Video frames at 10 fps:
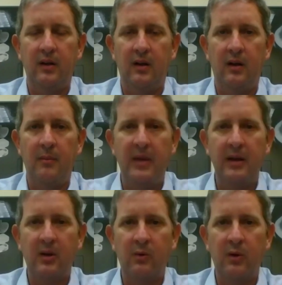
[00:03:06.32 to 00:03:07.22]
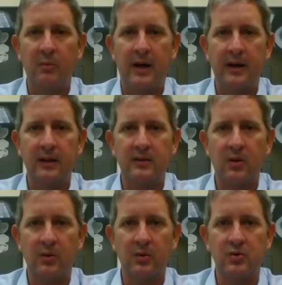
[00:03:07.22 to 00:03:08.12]
A Mako robotic
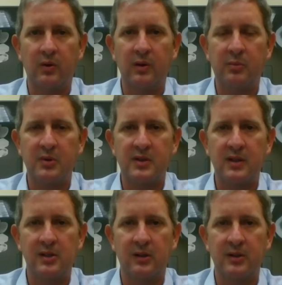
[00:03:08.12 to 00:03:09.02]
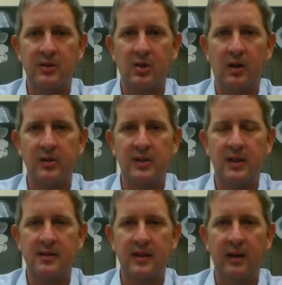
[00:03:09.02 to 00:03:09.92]
total joint procedure is charged
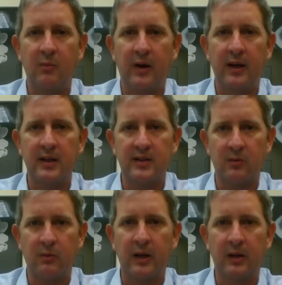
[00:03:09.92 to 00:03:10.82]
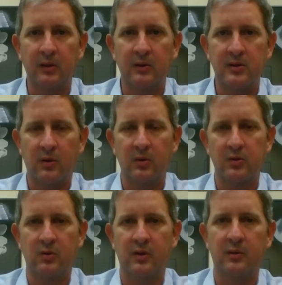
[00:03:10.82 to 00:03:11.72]
the same way as a regular total
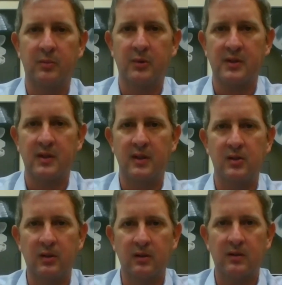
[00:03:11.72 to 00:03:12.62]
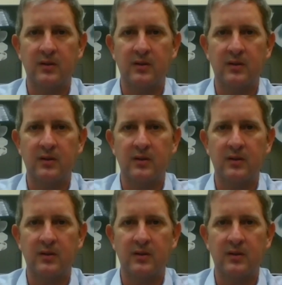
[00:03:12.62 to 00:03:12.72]
joint procedure,